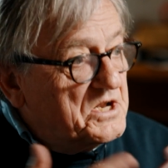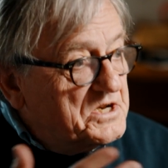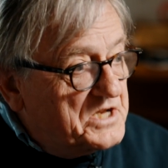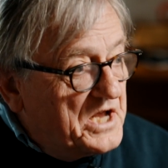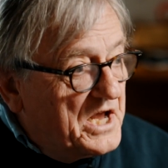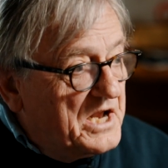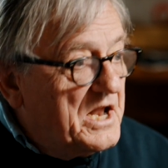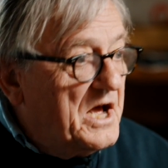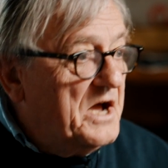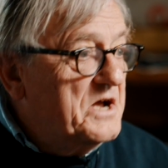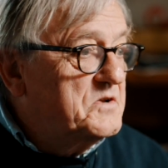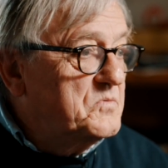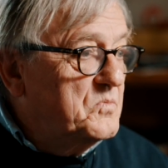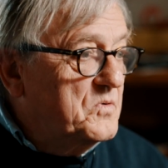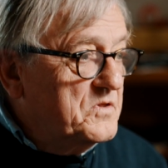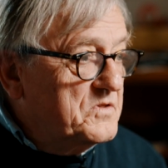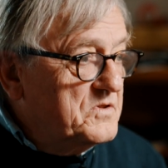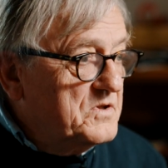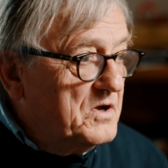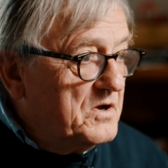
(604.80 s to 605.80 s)
daylight
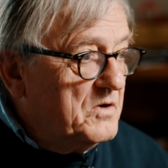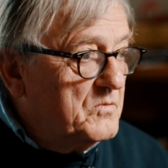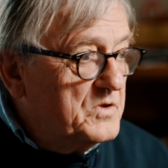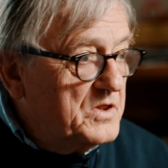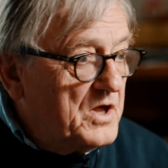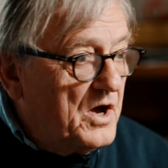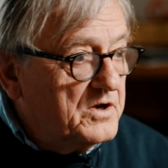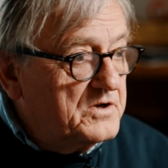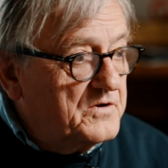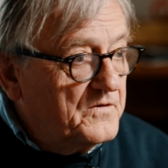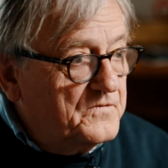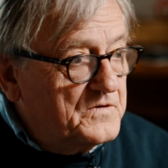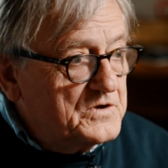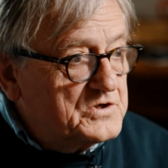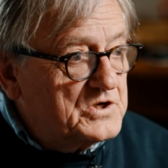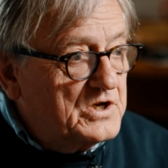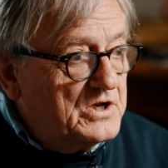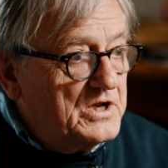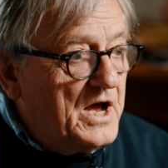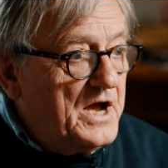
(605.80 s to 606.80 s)
with
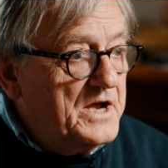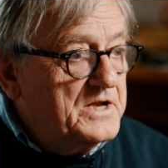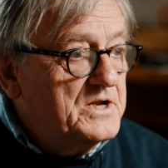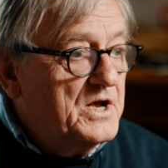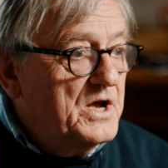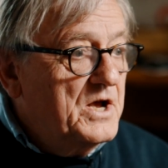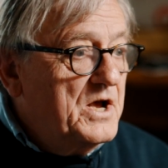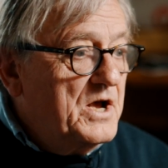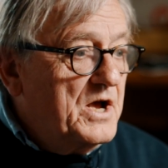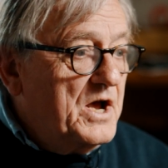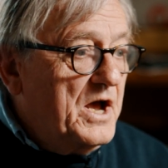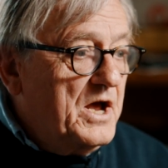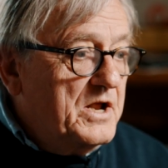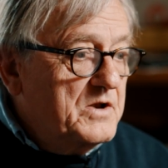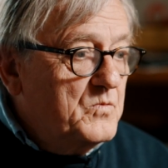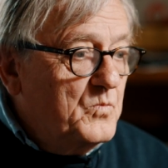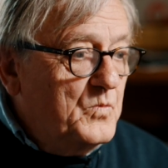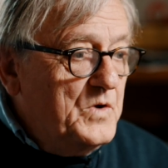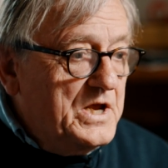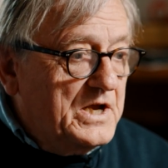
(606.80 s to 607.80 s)
artificial light,
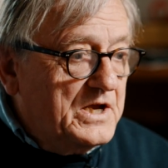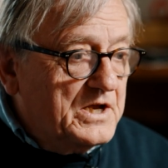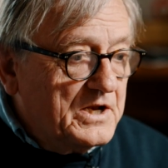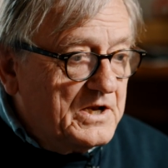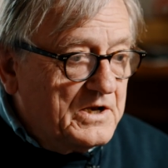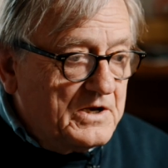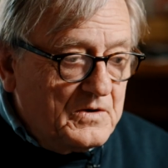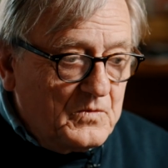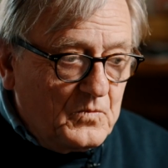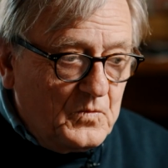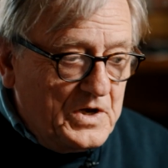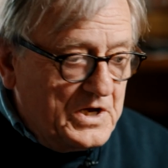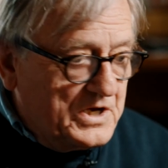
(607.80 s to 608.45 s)
and we can